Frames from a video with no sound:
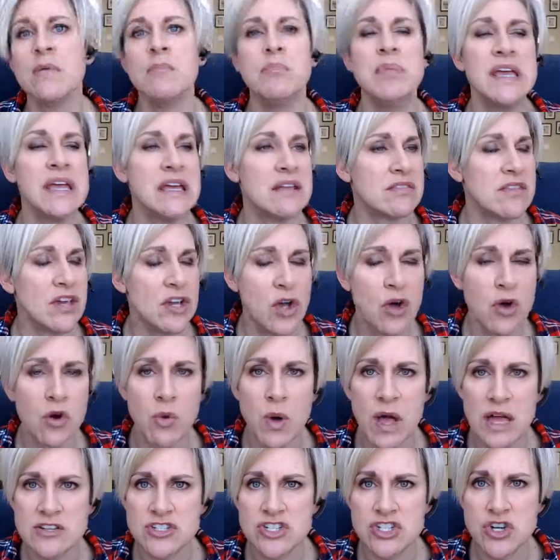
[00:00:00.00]
Be it the Go
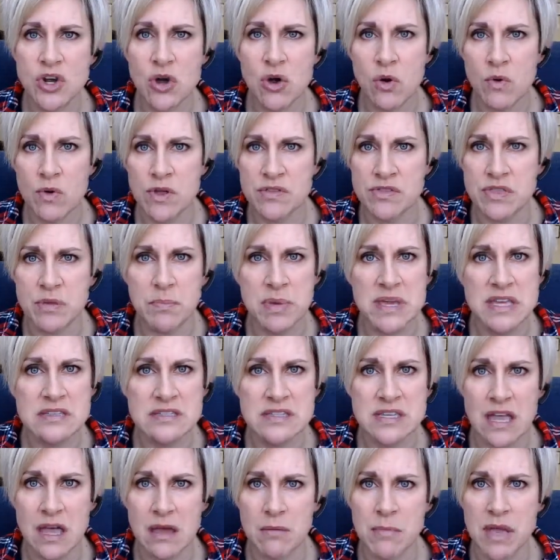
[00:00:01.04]
West show, at the
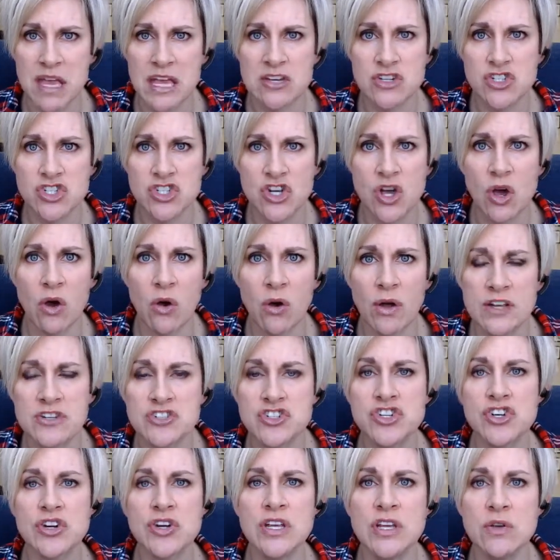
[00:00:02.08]
PCMA show,
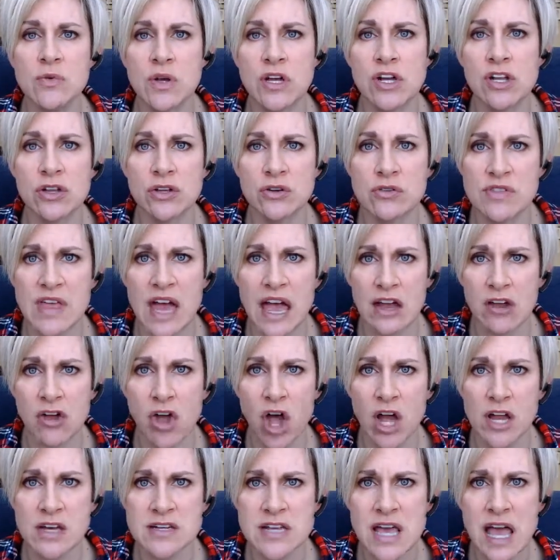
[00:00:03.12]
ensure you include that
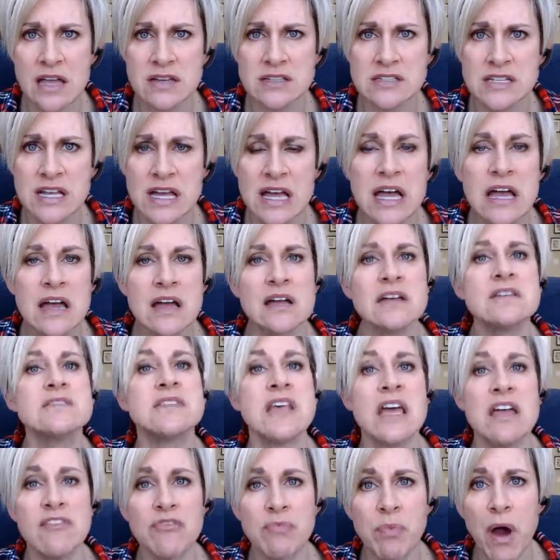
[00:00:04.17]
context because
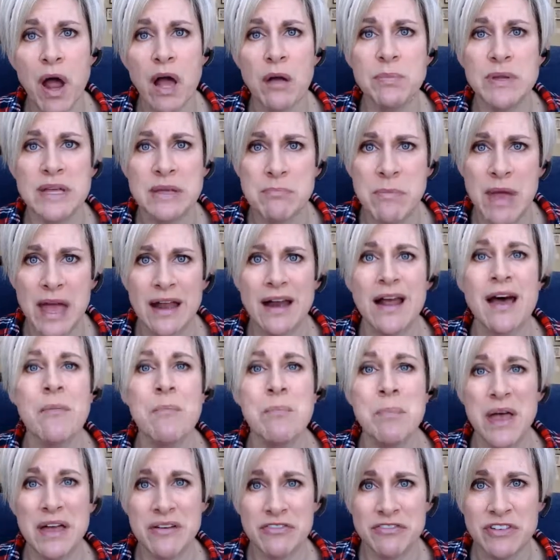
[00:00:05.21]
they've probably met a
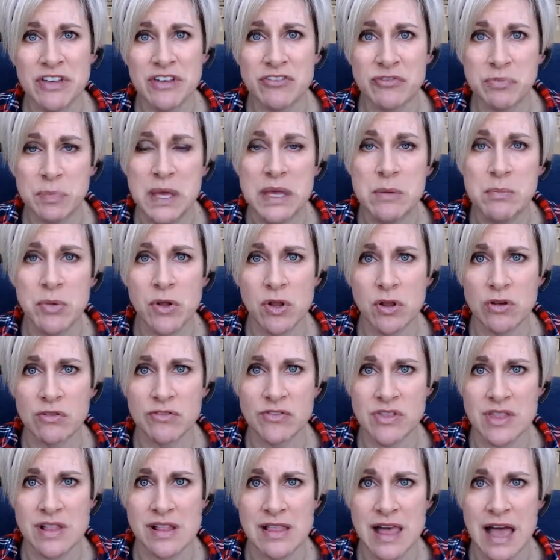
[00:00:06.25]
bevy of people
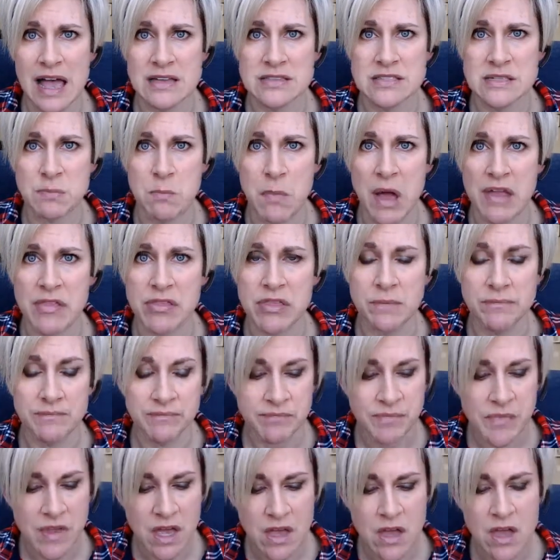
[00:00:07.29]
over the last month.
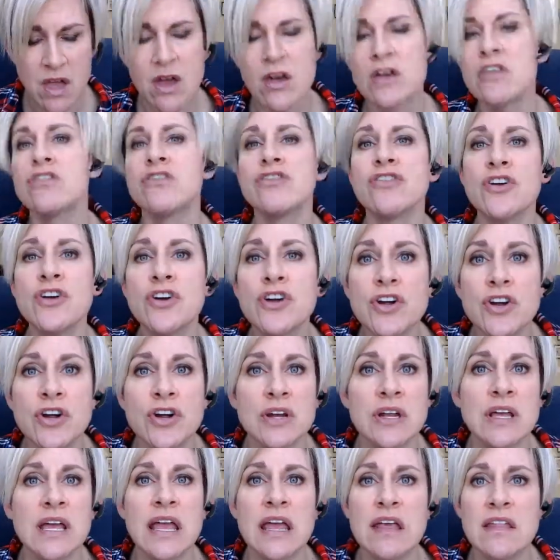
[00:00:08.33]

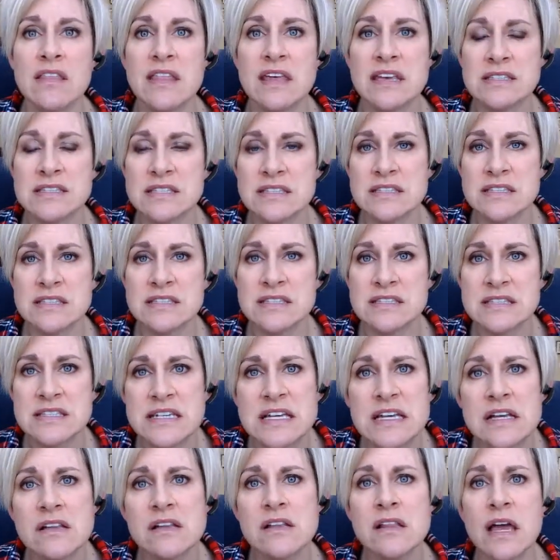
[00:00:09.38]
Third, this is
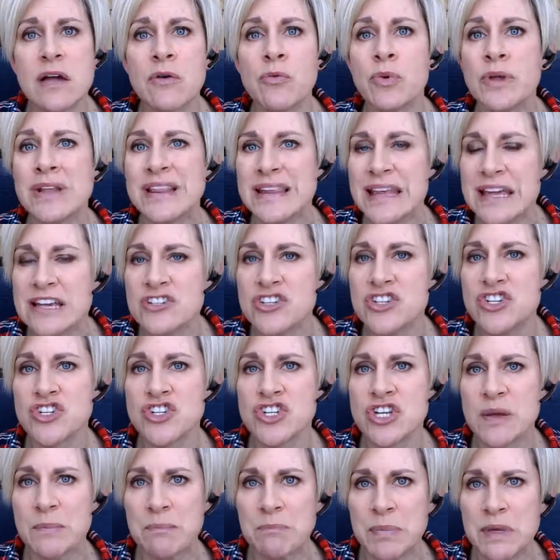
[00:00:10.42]
still a
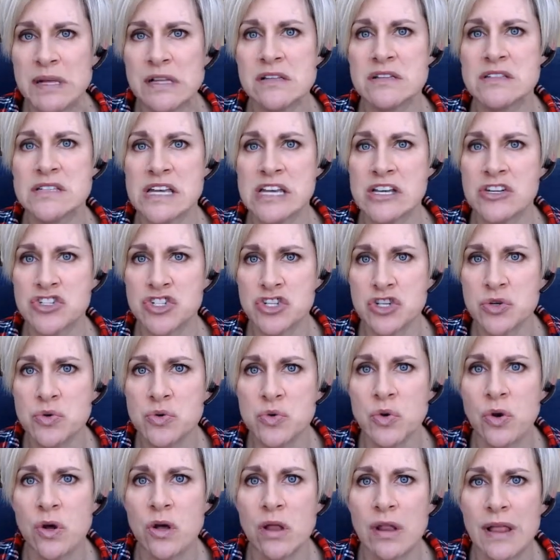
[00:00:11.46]
relationship building
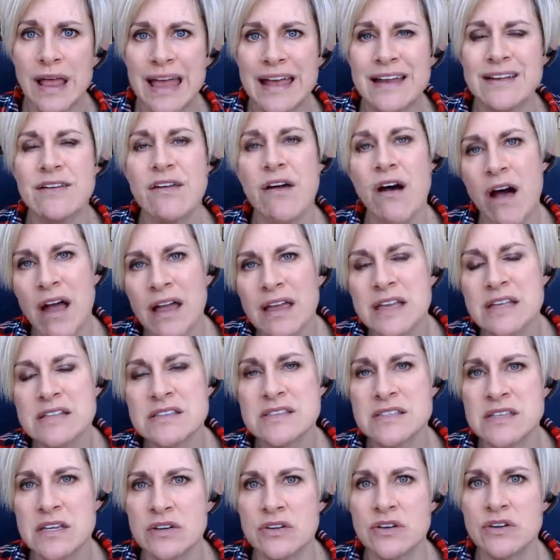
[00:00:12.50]
tool and not
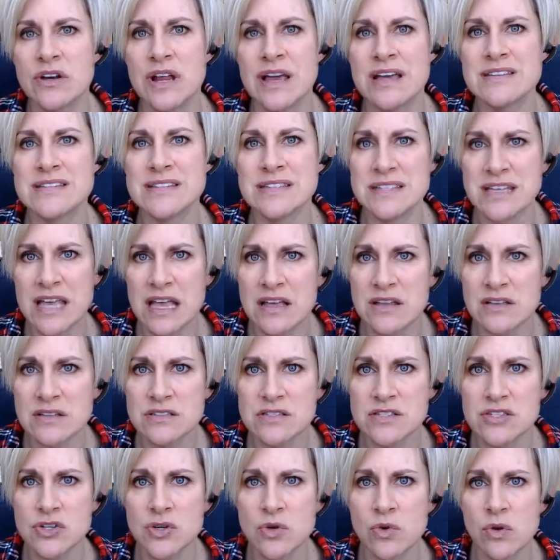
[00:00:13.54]
considered a
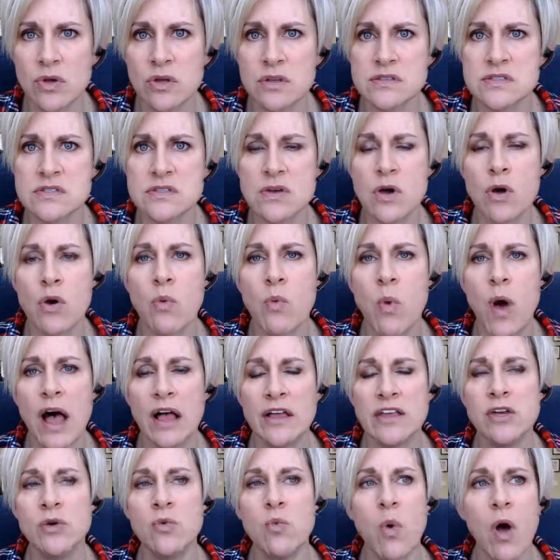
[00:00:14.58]
sales tool. So
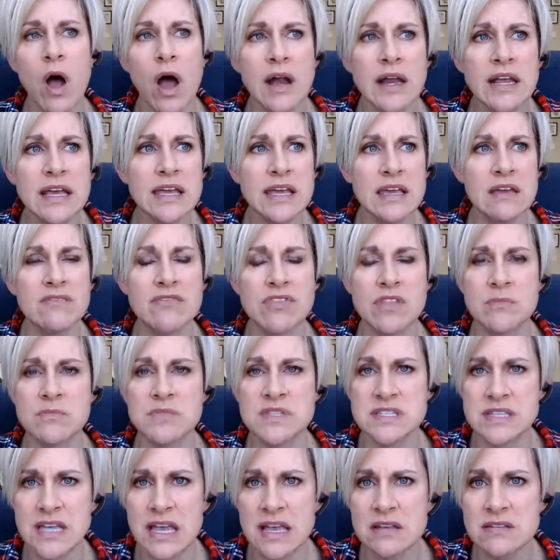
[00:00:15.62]
while you want to give them
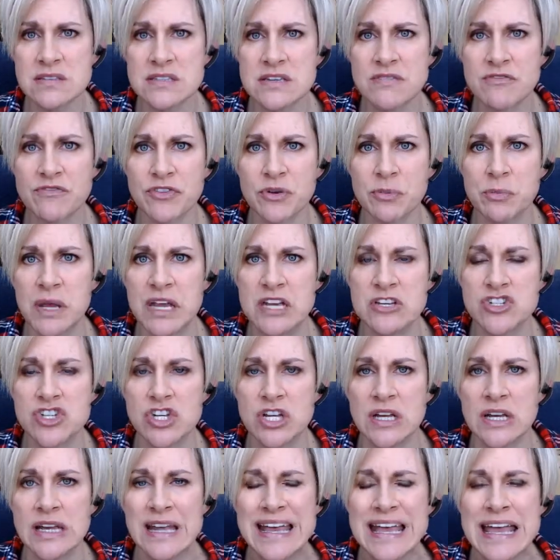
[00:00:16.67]
sales
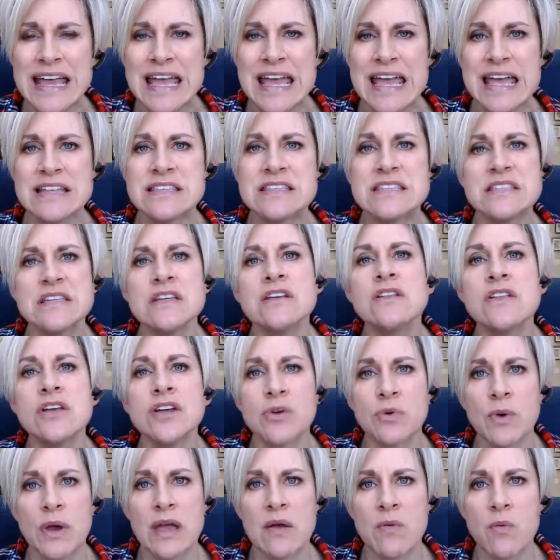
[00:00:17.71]
information, it's still a
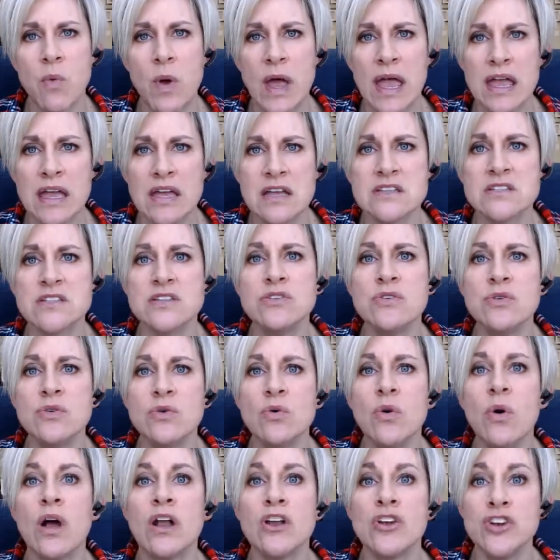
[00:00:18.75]
great way
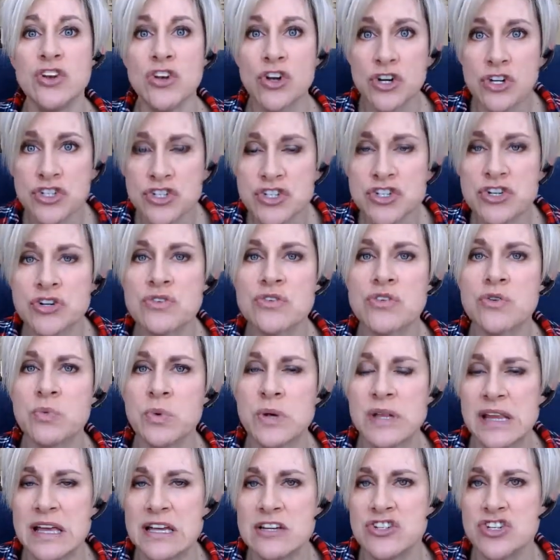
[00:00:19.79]
to nurture the
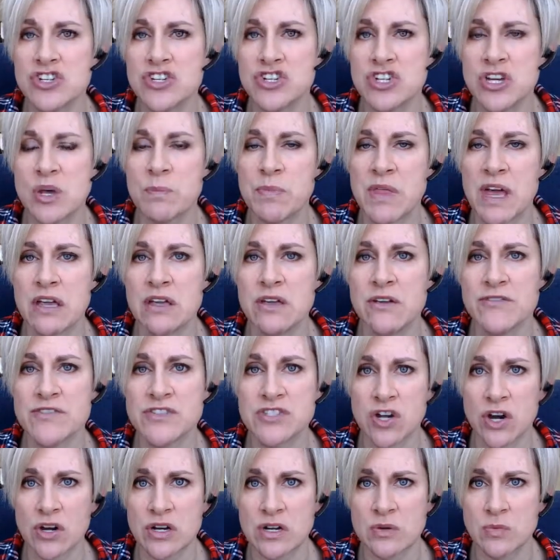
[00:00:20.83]
relationship that you've
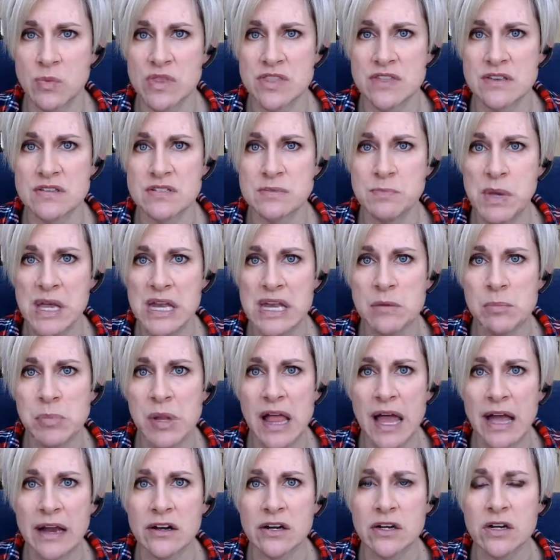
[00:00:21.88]
started with this meeting
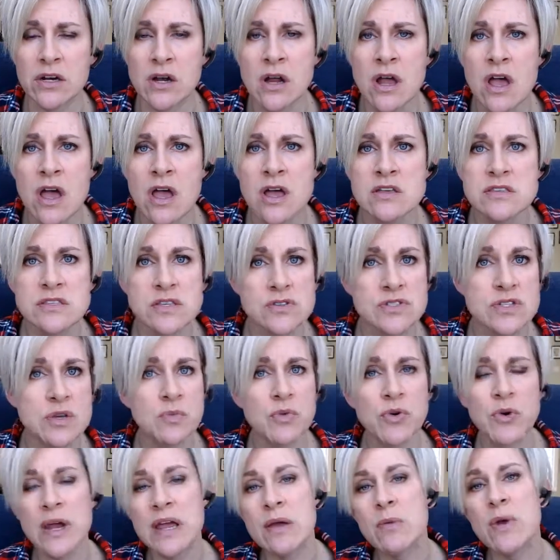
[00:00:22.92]
planner. So
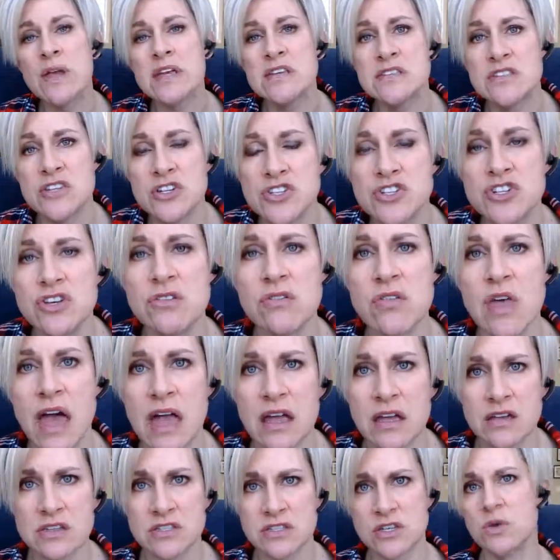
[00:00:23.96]
some great ways to do
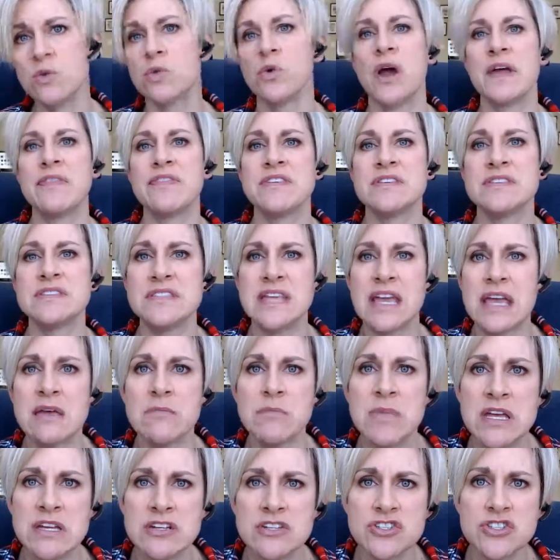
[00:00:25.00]
that, because you were at the
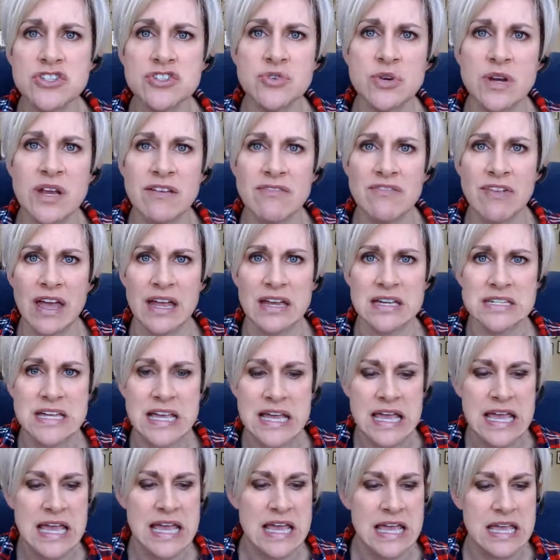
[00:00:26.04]
same industry event,
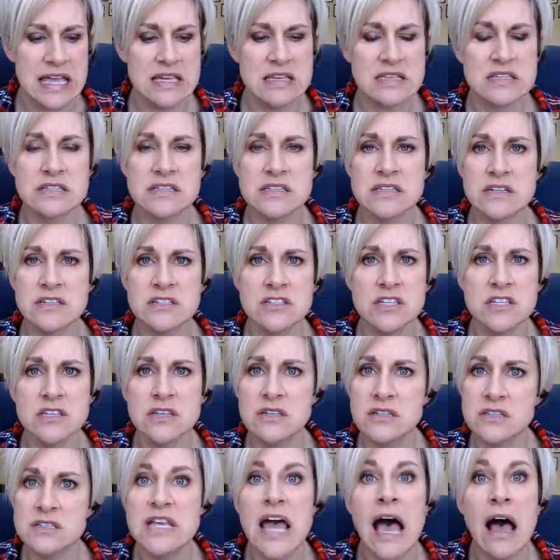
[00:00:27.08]
is
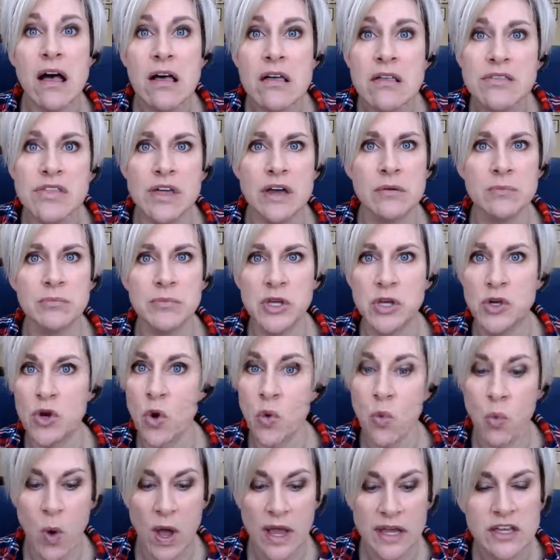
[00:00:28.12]
to tell them, you
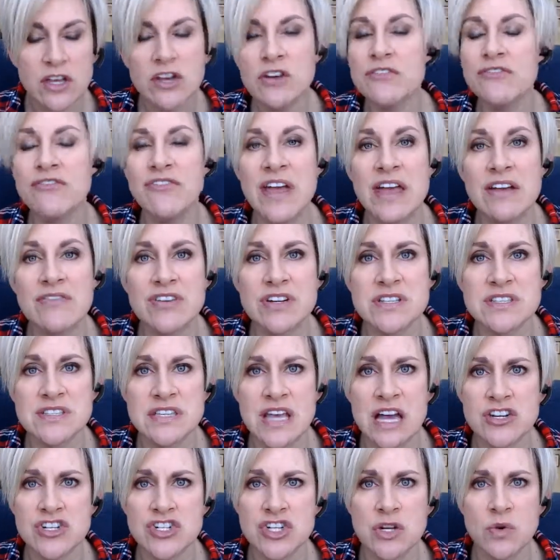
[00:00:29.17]
know, what your favorite
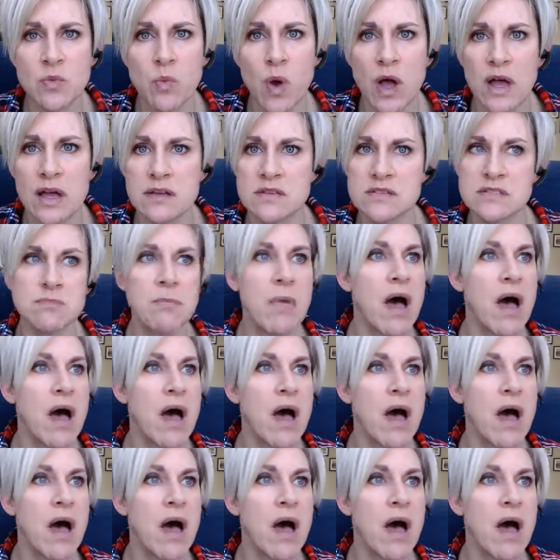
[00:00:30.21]
session was.